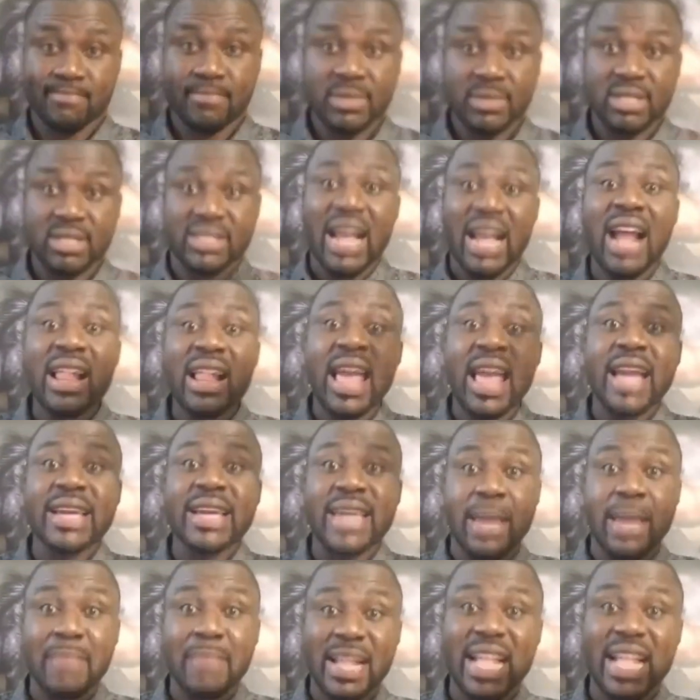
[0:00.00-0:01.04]
Tell
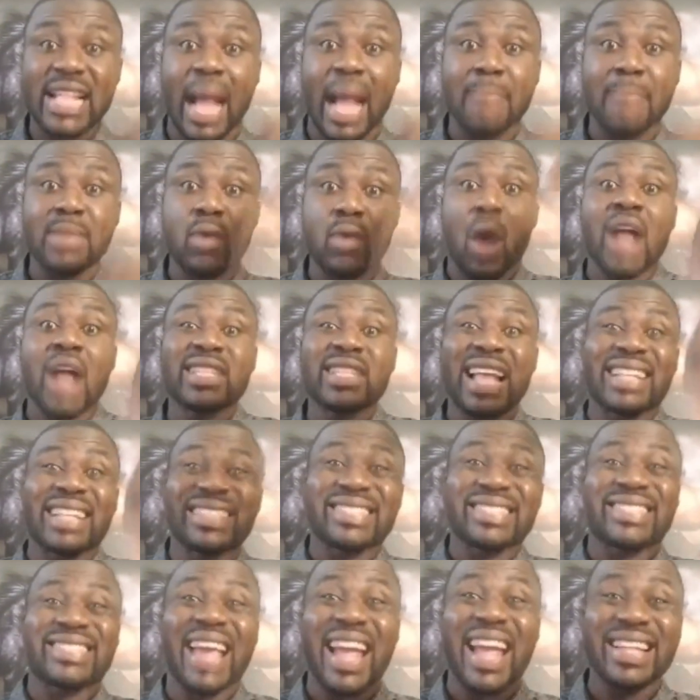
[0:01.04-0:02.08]
Ekema that I'm the one that
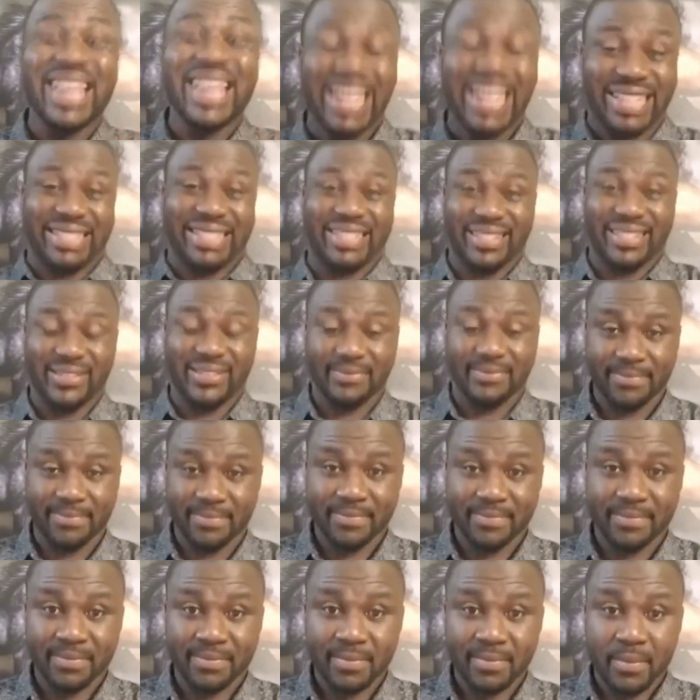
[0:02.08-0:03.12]
is saying it.
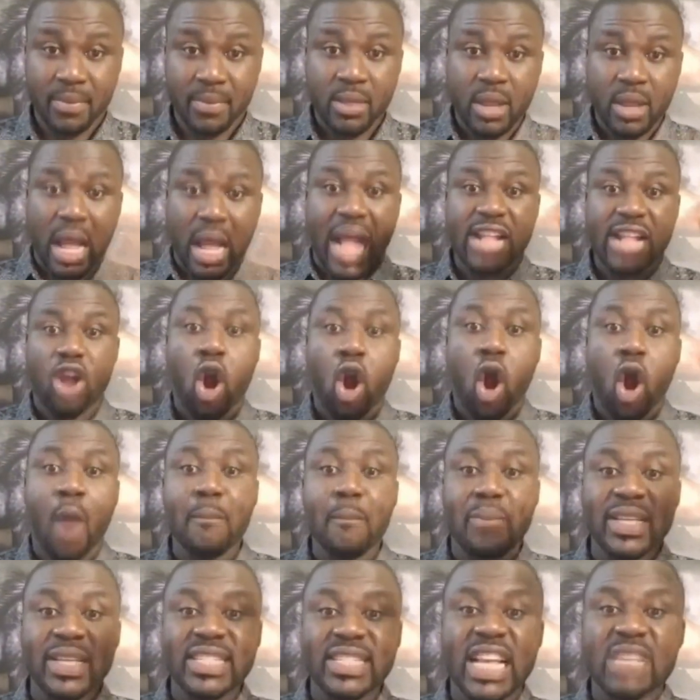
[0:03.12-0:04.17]
And all
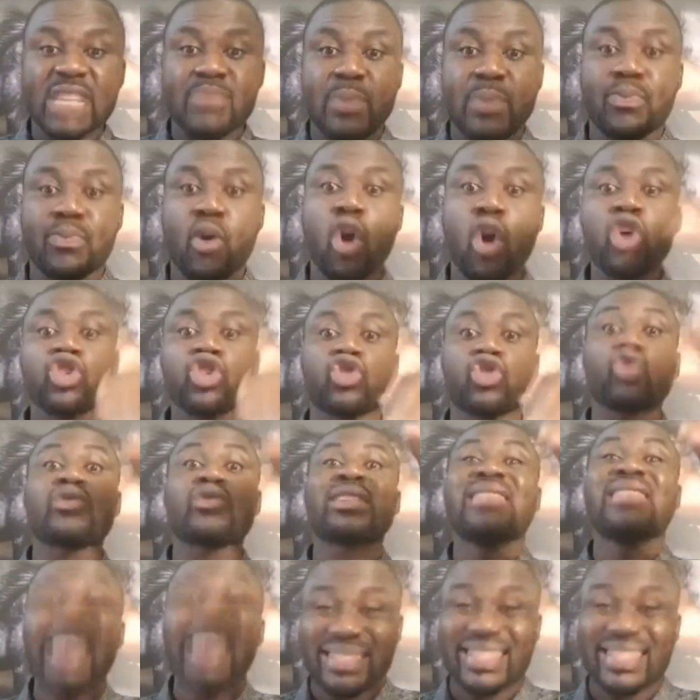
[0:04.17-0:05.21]
business people should
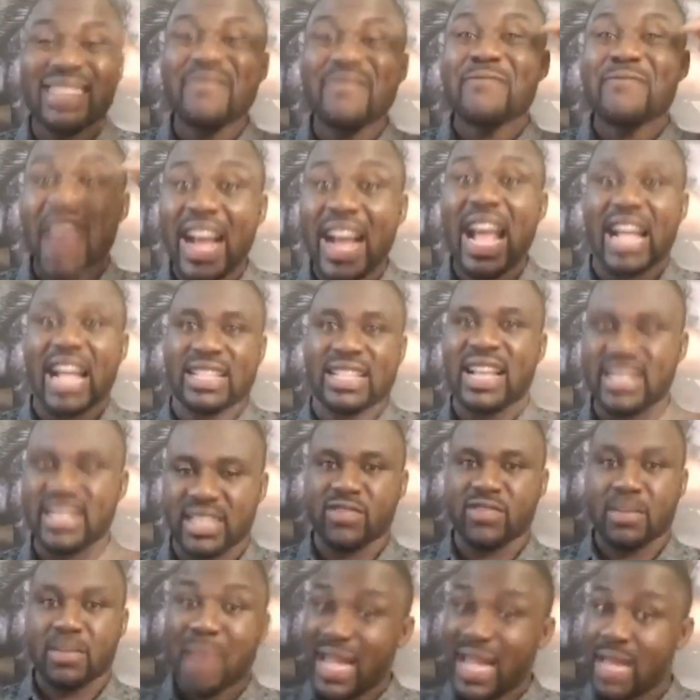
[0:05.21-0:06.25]
listen very
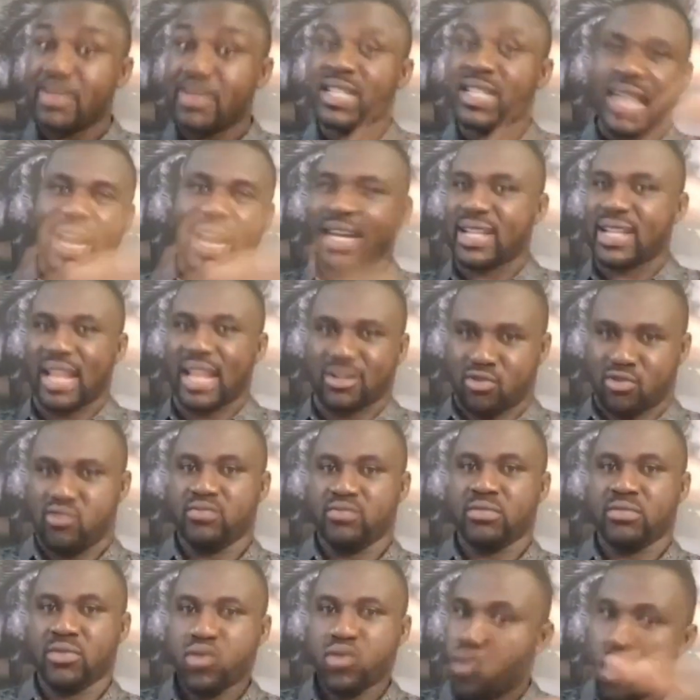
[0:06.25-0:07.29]
attentively. My name is Eric Tato.
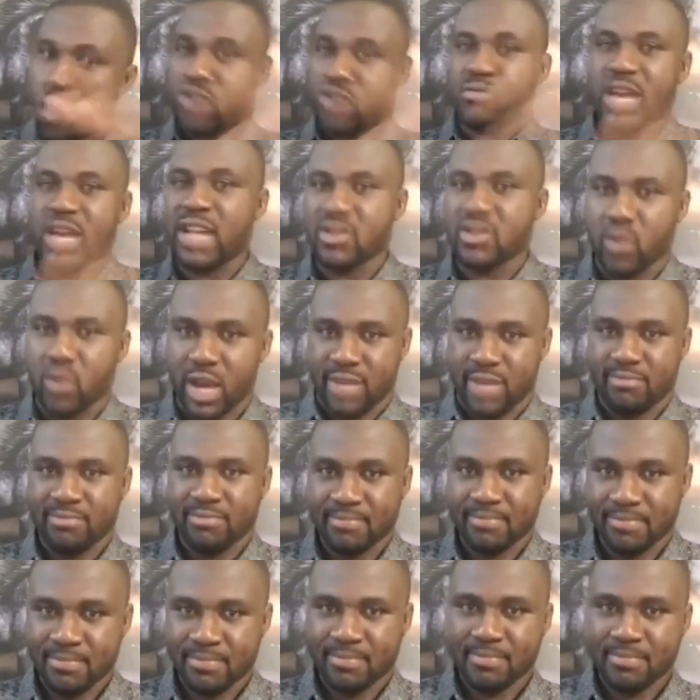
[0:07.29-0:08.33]
Quote me anywhere.
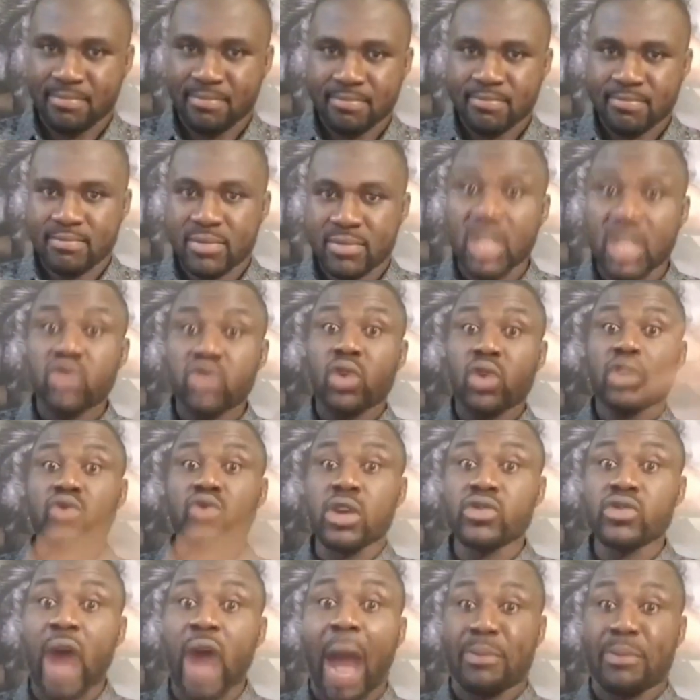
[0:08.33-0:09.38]
This is what's
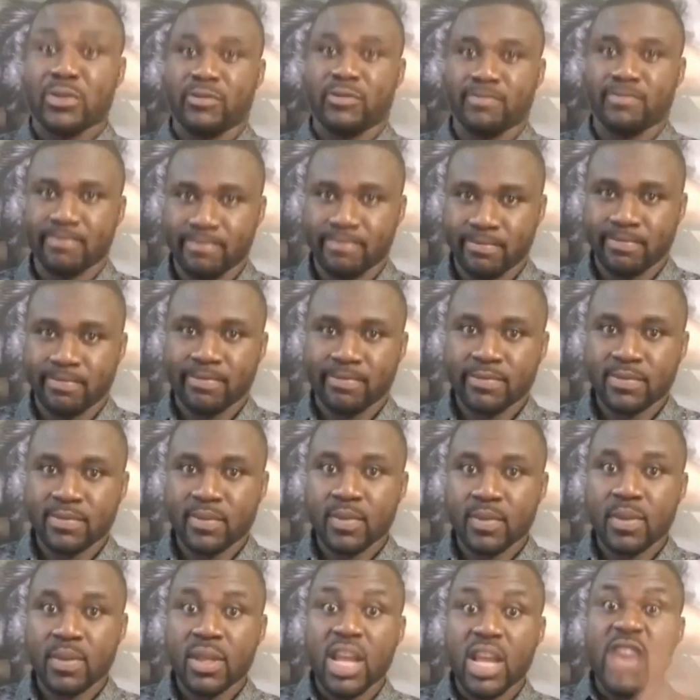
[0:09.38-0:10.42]
going to happen.
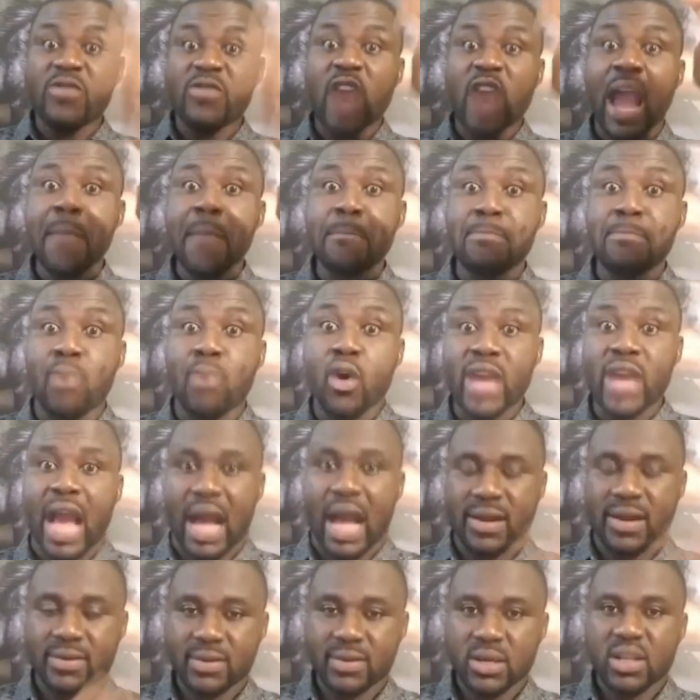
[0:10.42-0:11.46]
If you are in
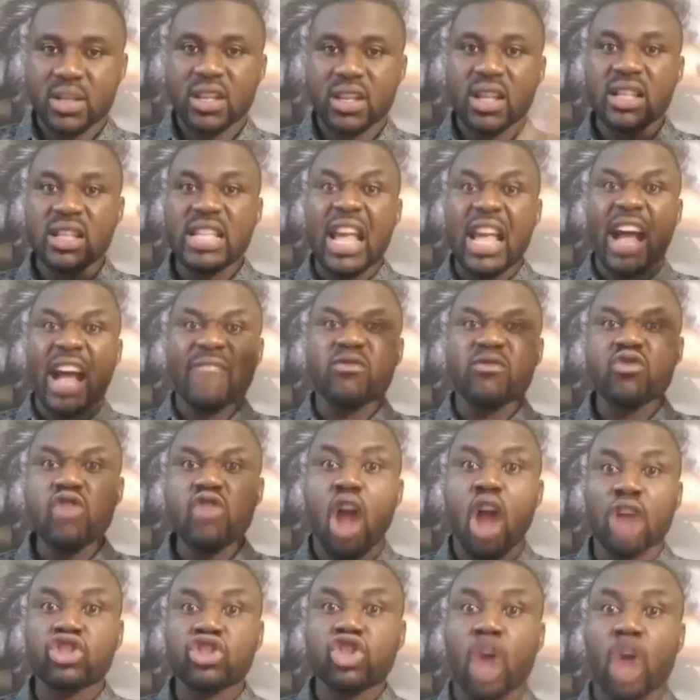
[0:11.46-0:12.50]
Buea, they have
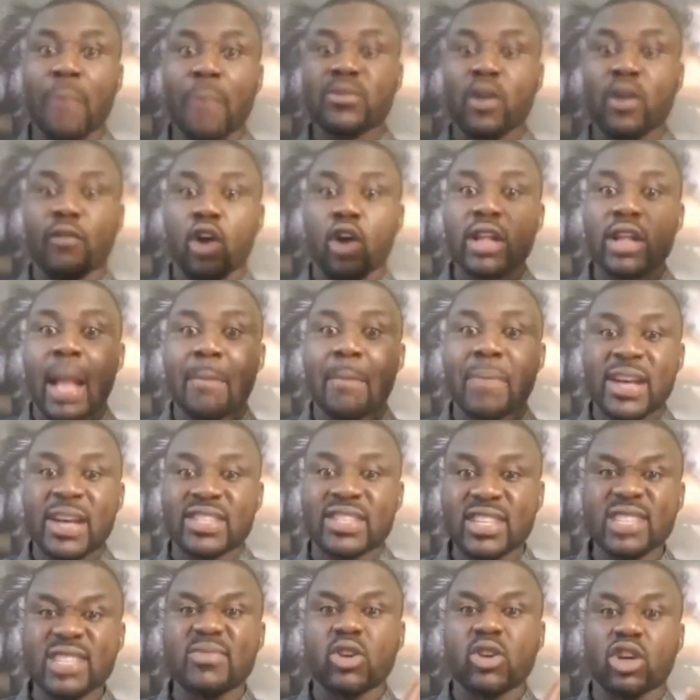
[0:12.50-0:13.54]
locked shops of other
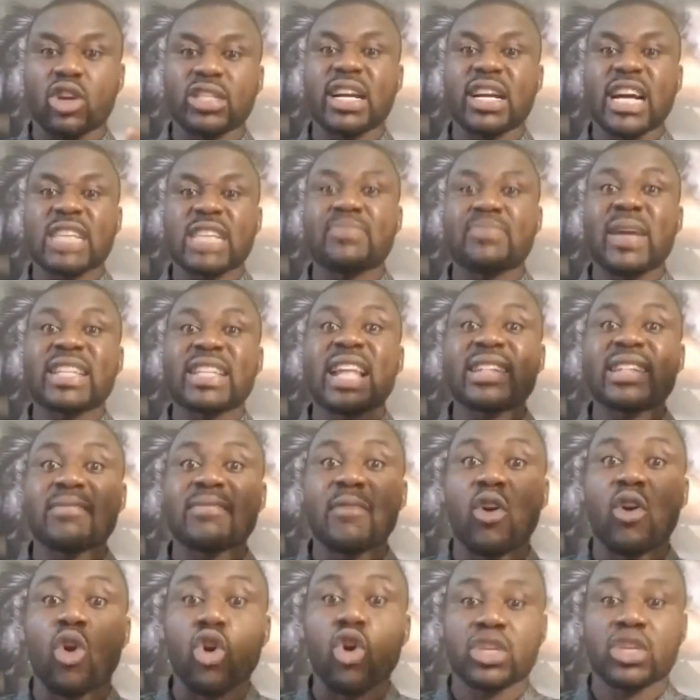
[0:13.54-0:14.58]
persons because they respected
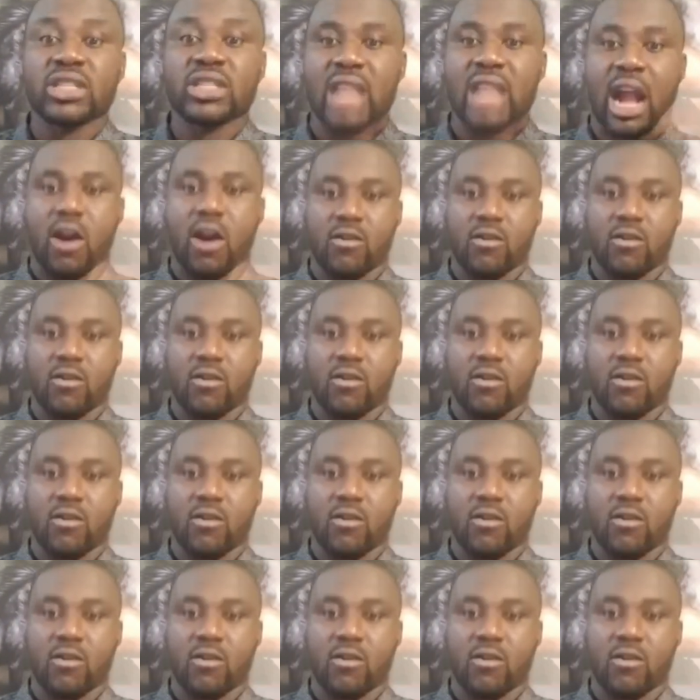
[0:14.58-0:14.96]
ghost town.